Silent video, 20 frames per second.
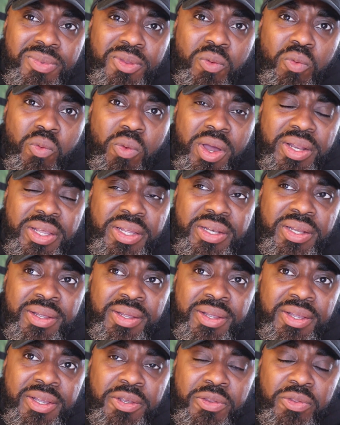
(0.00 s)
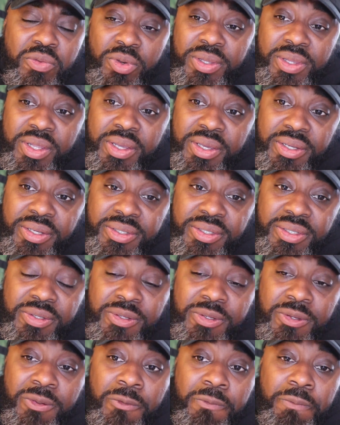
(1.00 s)
wanted three things
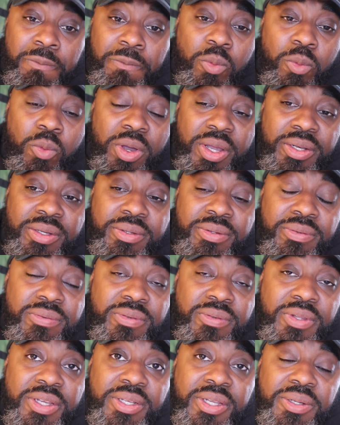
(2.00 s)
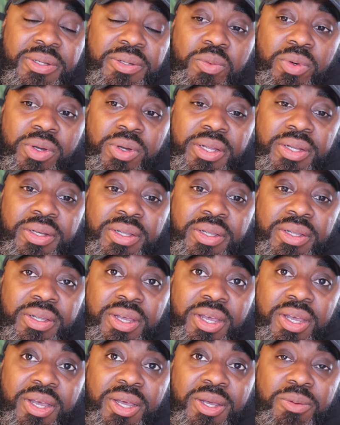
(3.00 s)
one, they didn't want
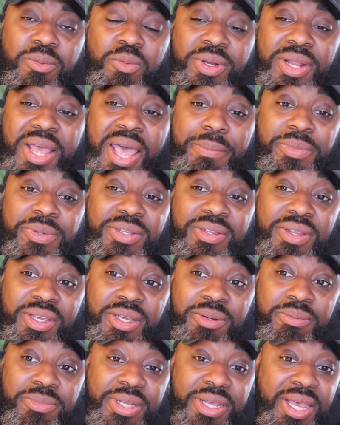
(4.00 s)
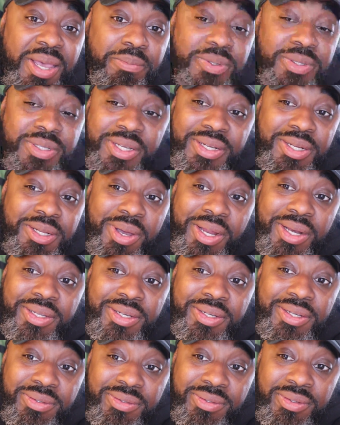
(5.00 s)
um, what happened to them to happen to
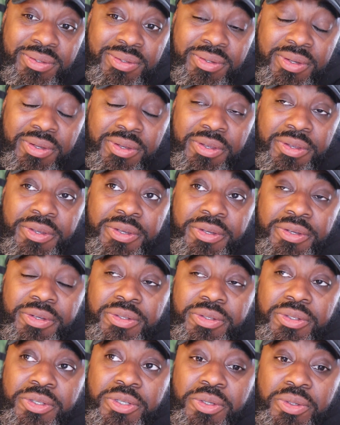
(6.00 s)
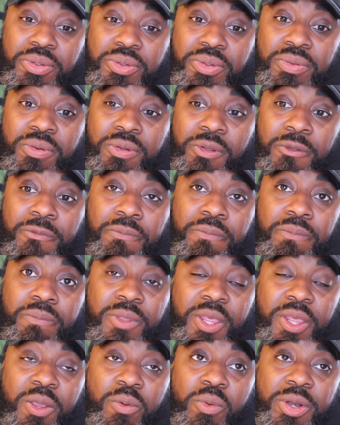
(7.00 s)
anybody else. Two,
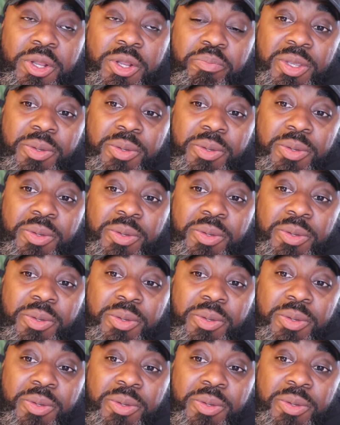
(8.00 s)
they wanted